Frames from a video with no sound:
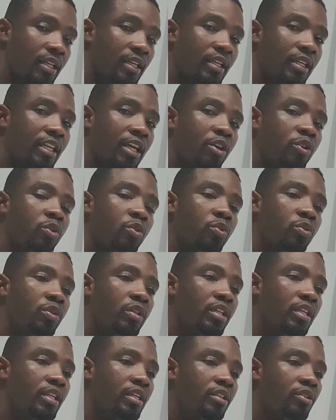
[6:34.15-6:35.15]
Now you
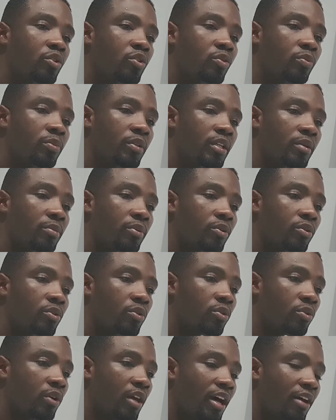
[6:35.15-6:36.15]
need to be able
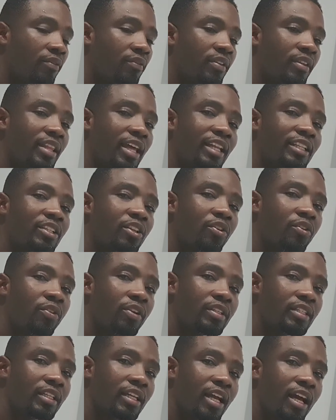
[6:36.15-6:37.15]
to have that
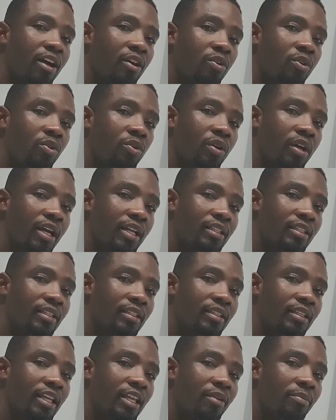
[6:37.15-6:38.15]
critical look at
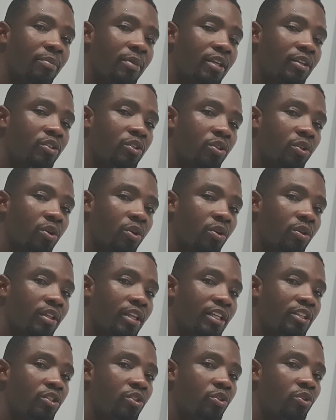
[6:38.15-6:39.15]
it and make sure
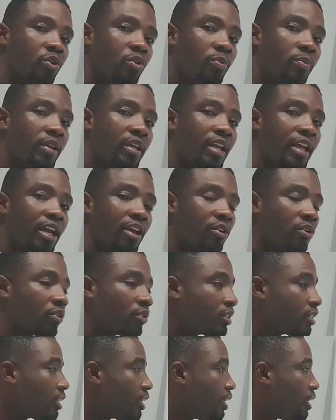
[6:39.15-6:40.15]
that you don't make
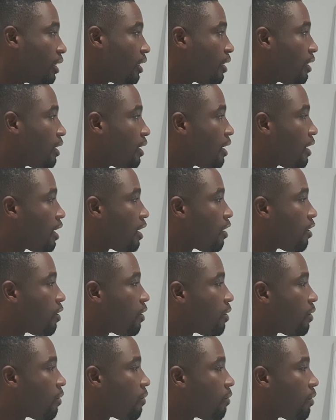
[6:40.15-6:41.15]
errors in
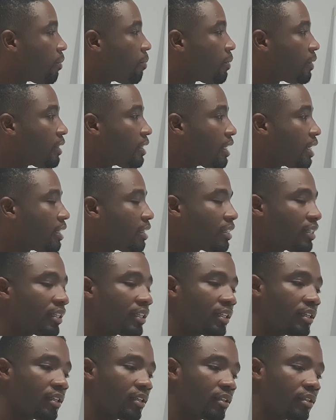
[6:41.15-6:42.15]

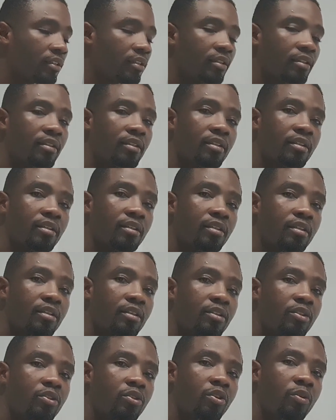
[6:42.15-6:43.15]
representing
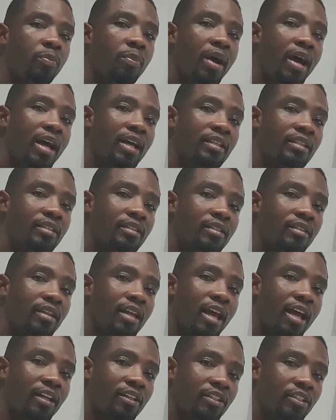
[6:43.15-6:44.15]
your past
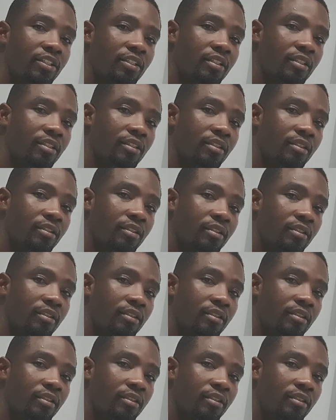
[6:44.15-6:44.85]
actions.